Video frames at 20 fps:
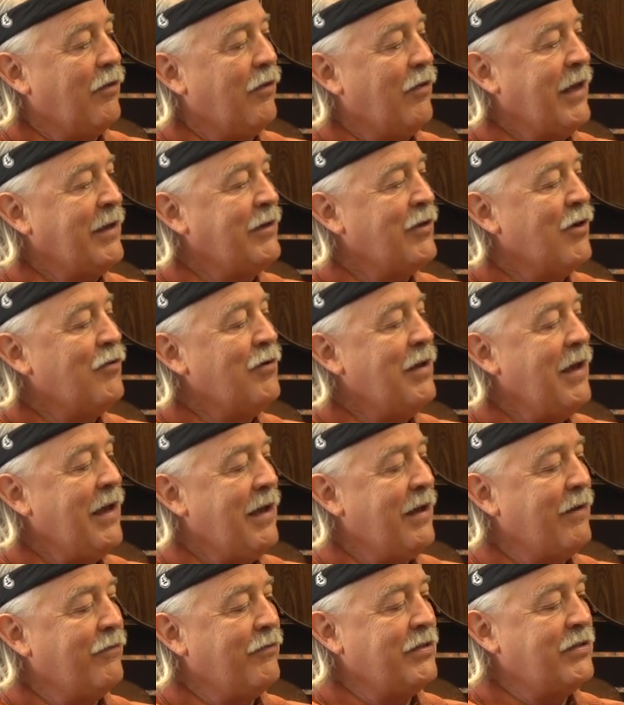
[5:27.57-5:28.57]
they don't
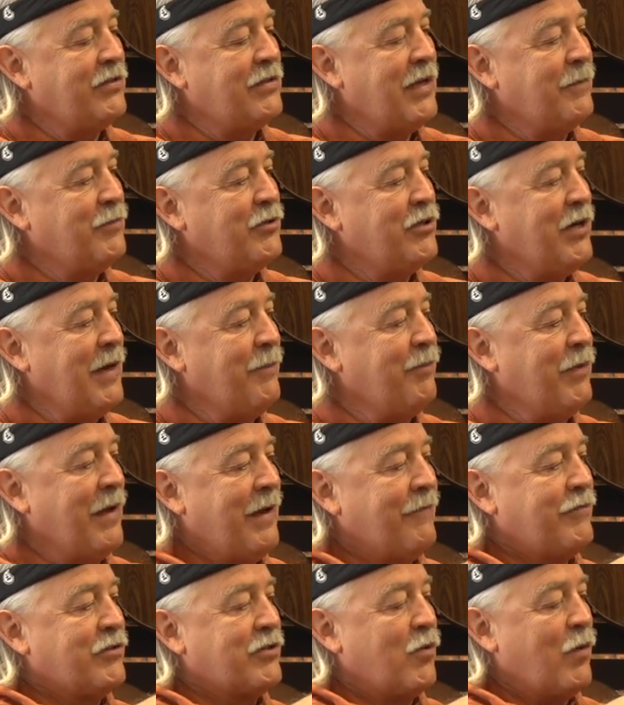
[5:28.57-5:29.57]
have this same shape. They
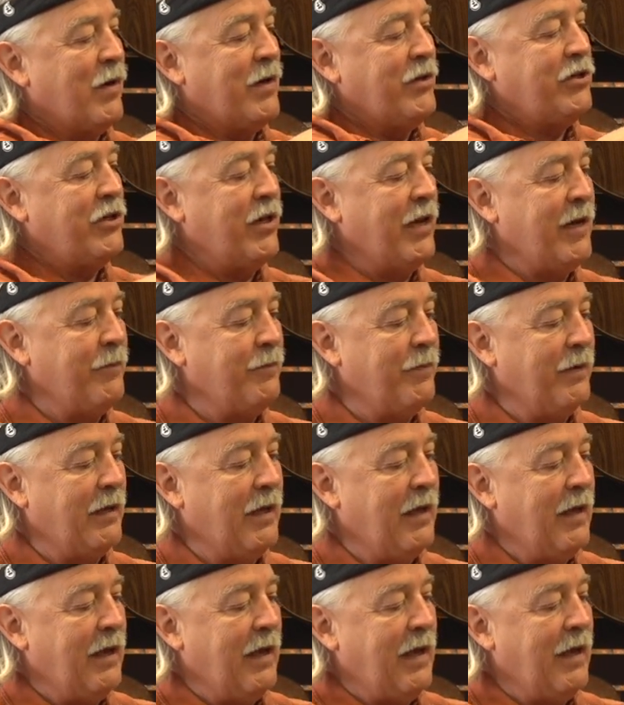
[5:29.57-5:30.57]
have a square shape,
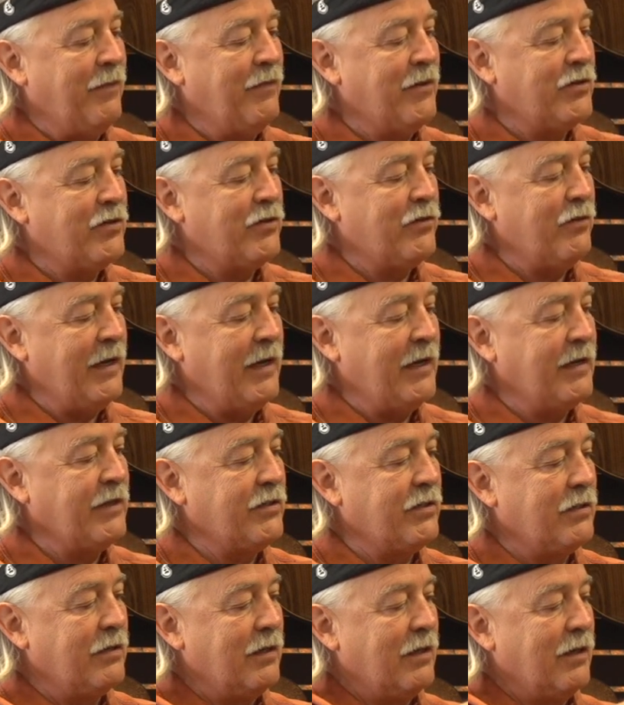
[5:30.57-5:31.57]
and the
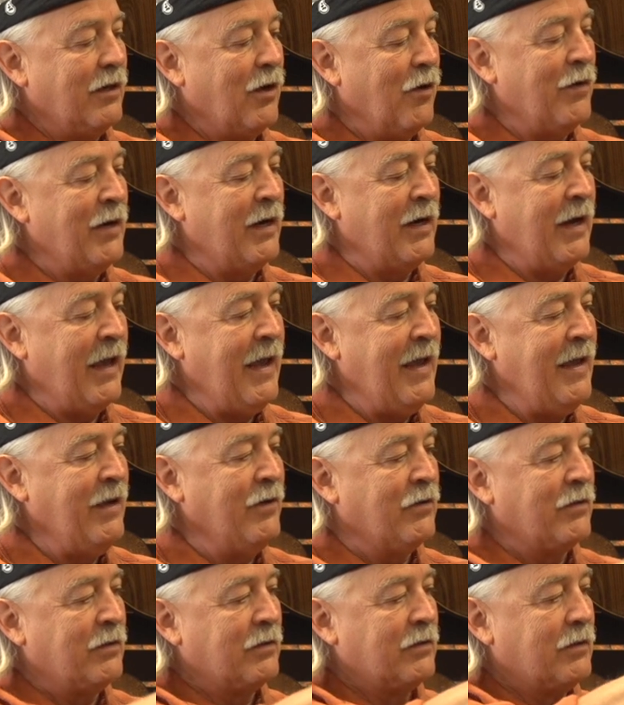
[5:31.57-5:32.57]
strings go at an
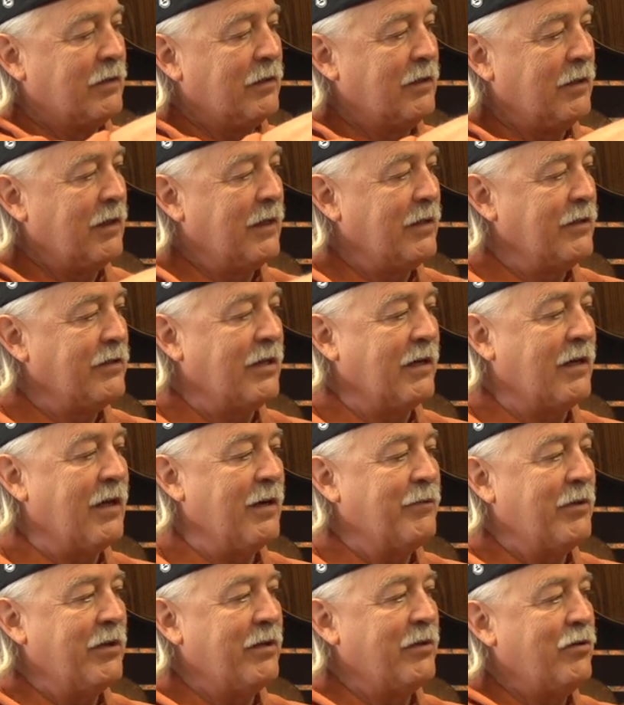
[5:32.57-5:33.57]
angle to
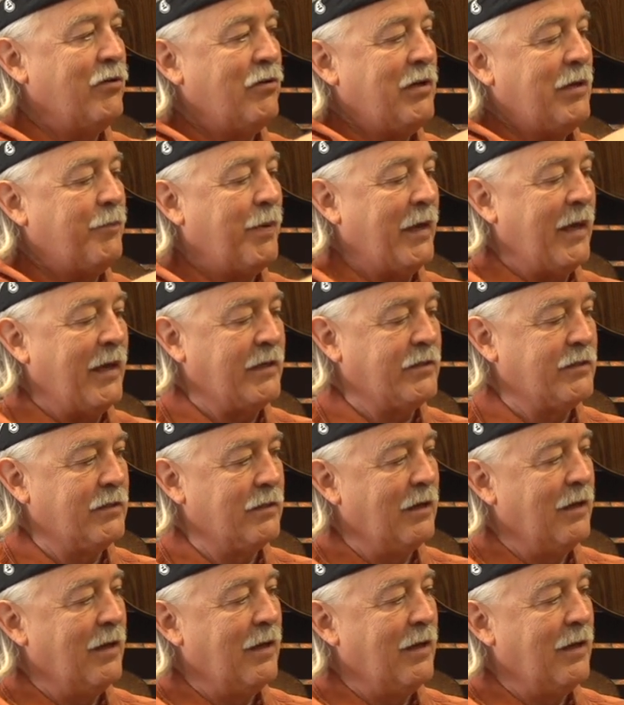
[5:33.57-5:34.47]
come to the tuning pegs.